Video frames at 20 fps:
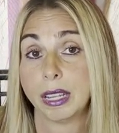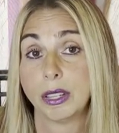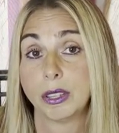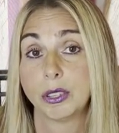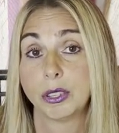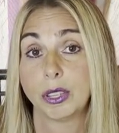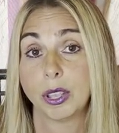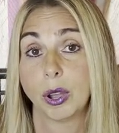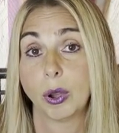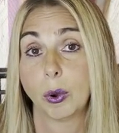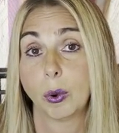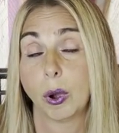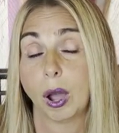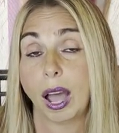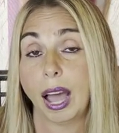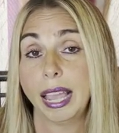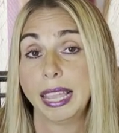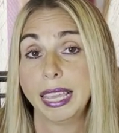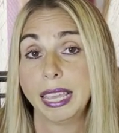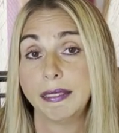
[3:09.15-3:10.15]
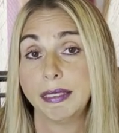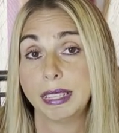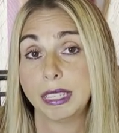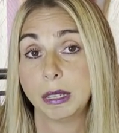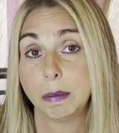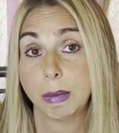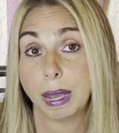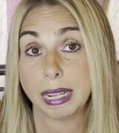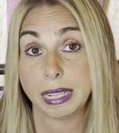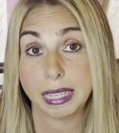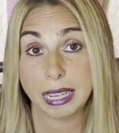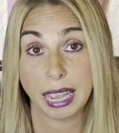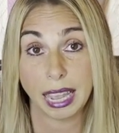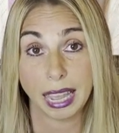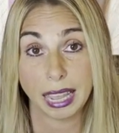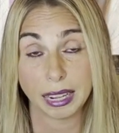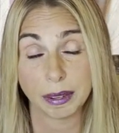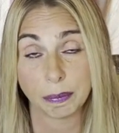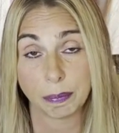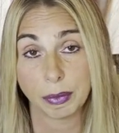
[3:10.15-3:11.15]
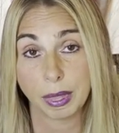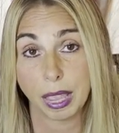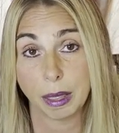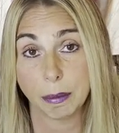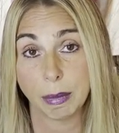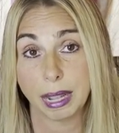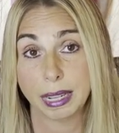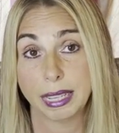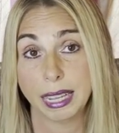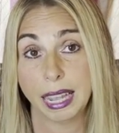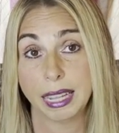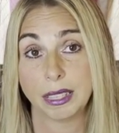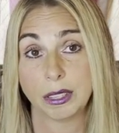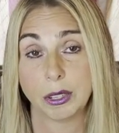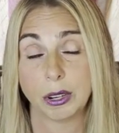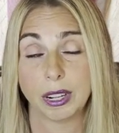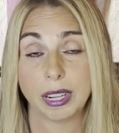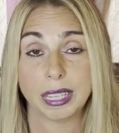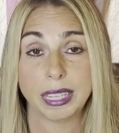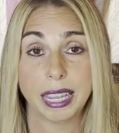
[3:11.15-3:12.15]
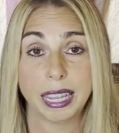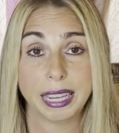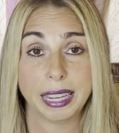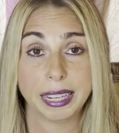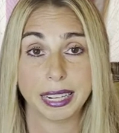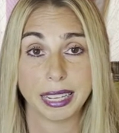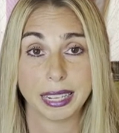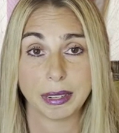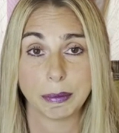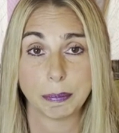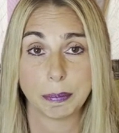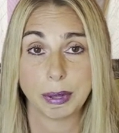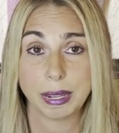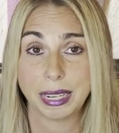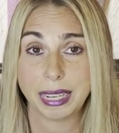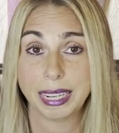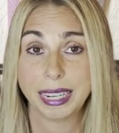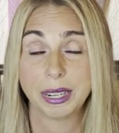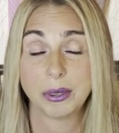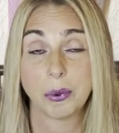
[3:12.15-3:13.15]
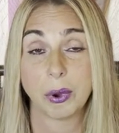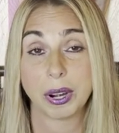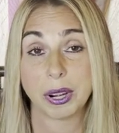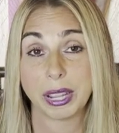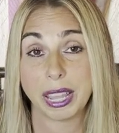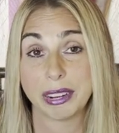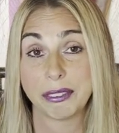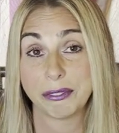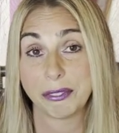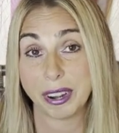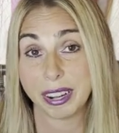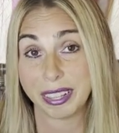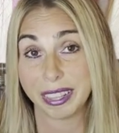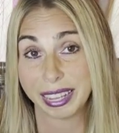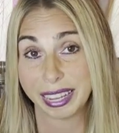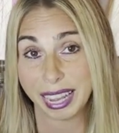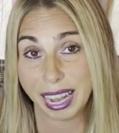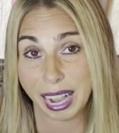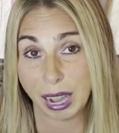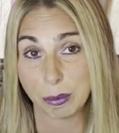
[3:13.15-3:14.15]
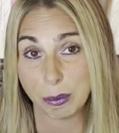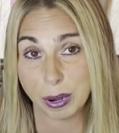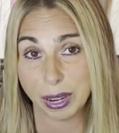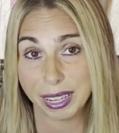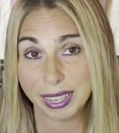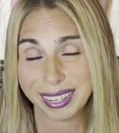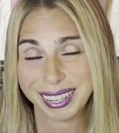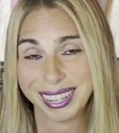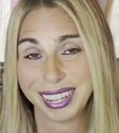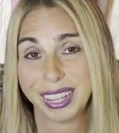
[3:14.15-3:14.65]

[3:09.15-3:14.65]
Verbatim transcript: So I gave it to my dad and my dad started taking it, but he didn't want to get in front of the camera.